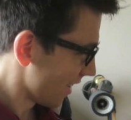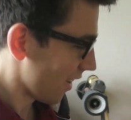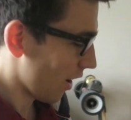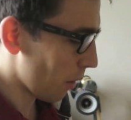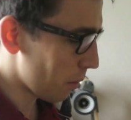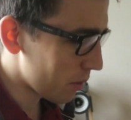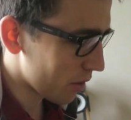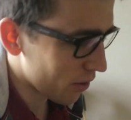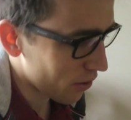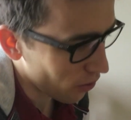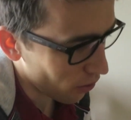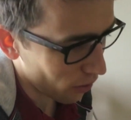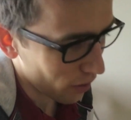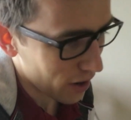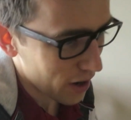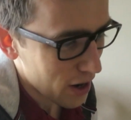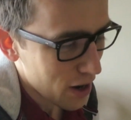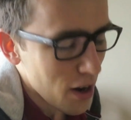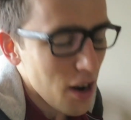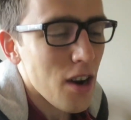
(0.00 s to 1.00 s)
Open the door.
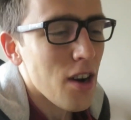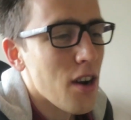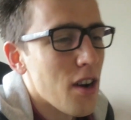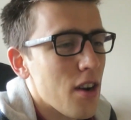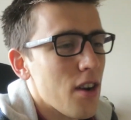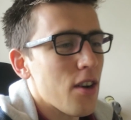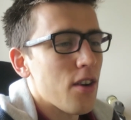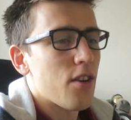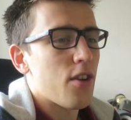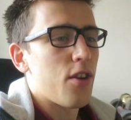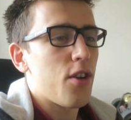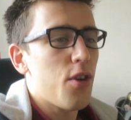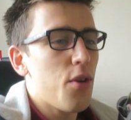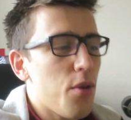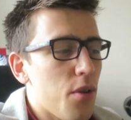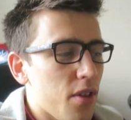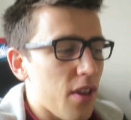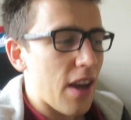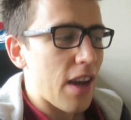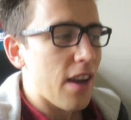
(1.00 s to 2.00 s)
Do you
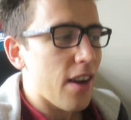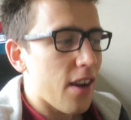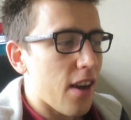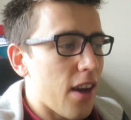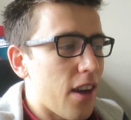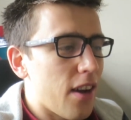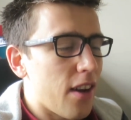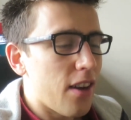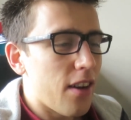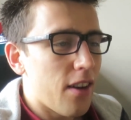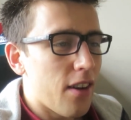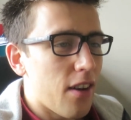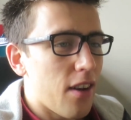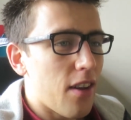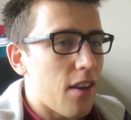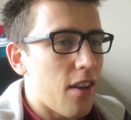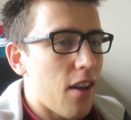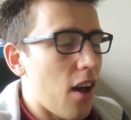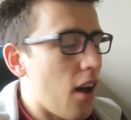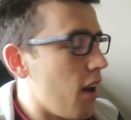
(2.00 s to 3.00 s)
think,
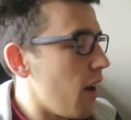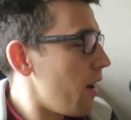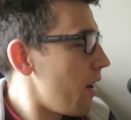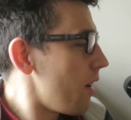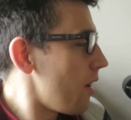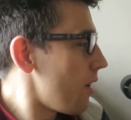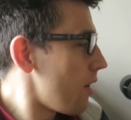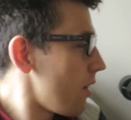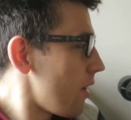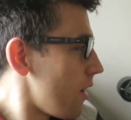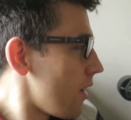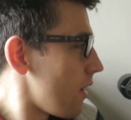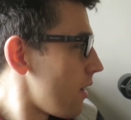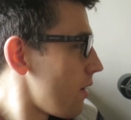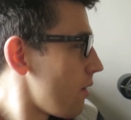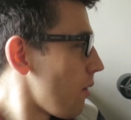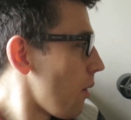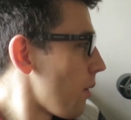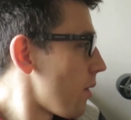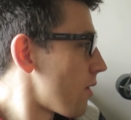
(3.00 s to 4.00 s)

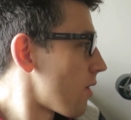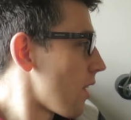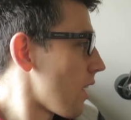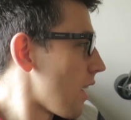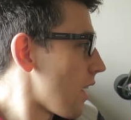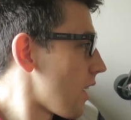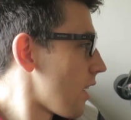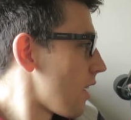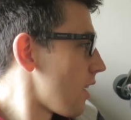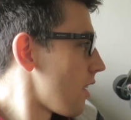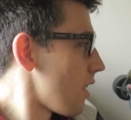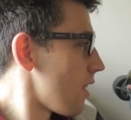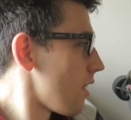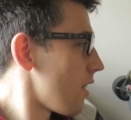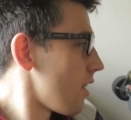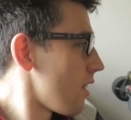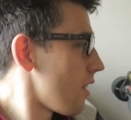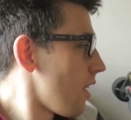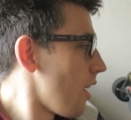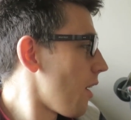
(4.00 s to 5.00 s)
what was it?
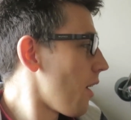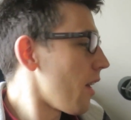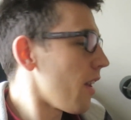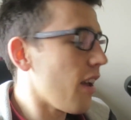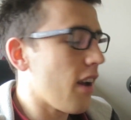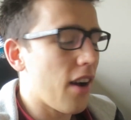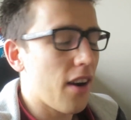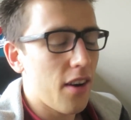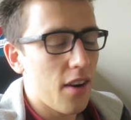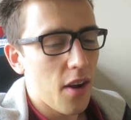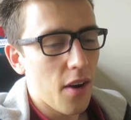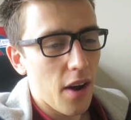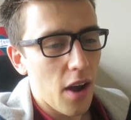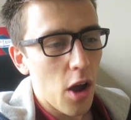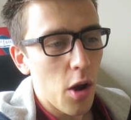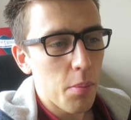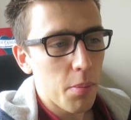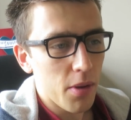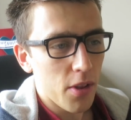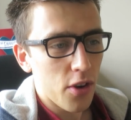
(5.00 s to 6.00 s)
No, I
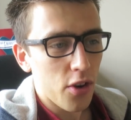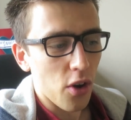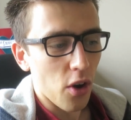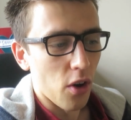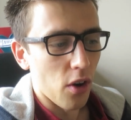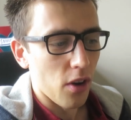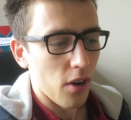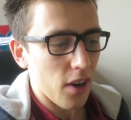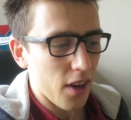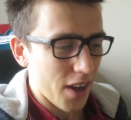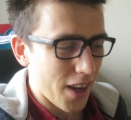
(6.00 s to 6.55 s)
opened the door.